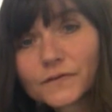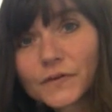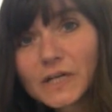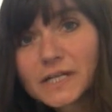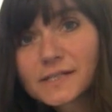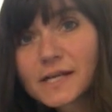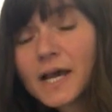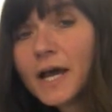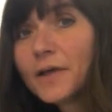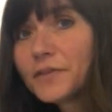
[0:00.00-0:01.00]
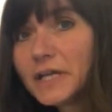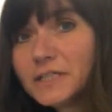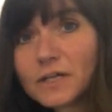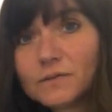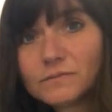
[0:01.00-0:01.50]
freeze, they
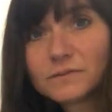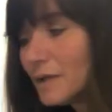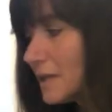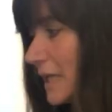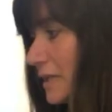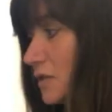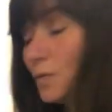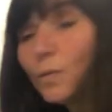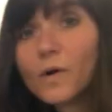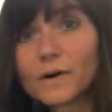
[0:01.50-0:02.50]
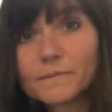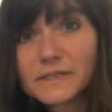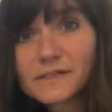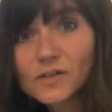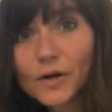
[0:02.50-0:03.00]
don't get too warm
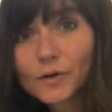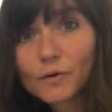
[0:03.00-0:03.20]
and start